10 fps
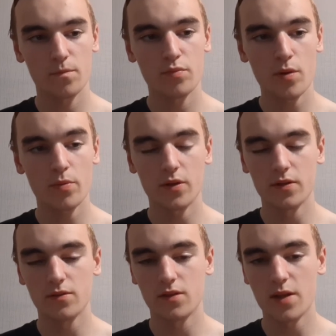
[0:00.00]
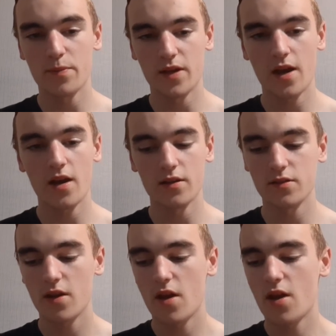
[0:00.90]
properly nippy cars,
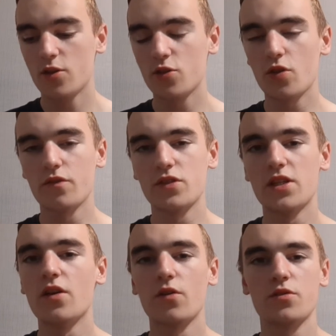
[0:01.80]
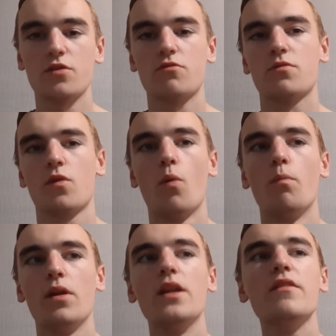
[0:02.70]
just obviously not as
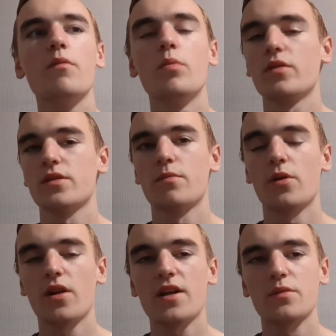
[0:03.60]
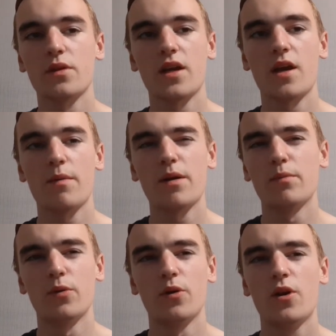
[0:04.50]
unbelievable as the Model S when it came out,
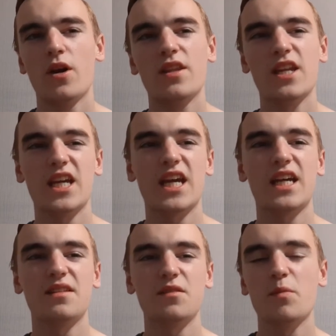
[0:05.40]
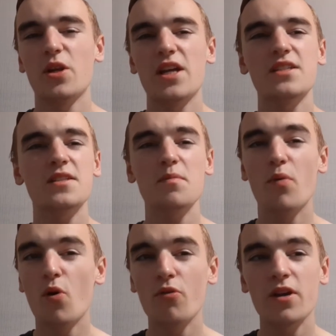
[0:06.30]
but then again, the Model S is a
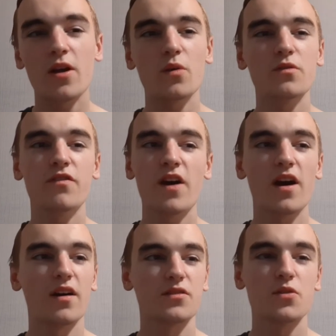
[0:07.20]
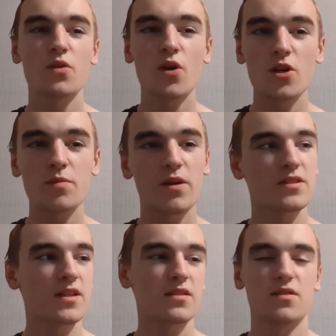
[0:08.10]
boring old fart. Who cares about
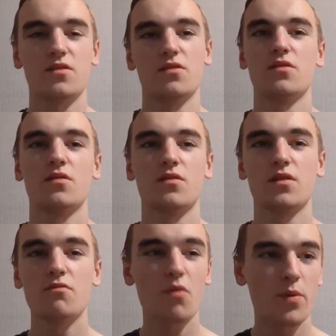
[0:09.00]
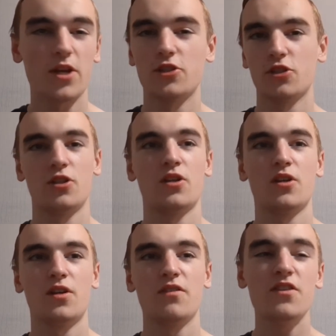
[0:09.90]
Teslas? They're rubbish.
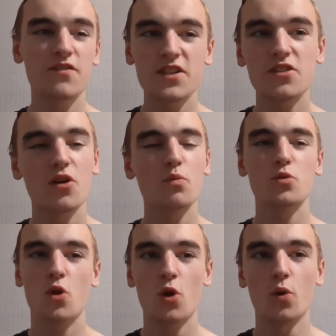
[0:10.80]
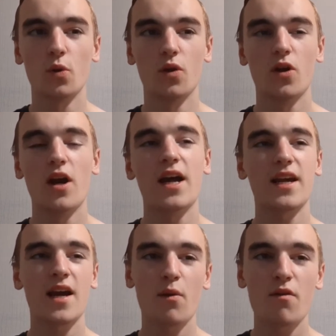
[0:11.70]
The Fisker was cool, and I can't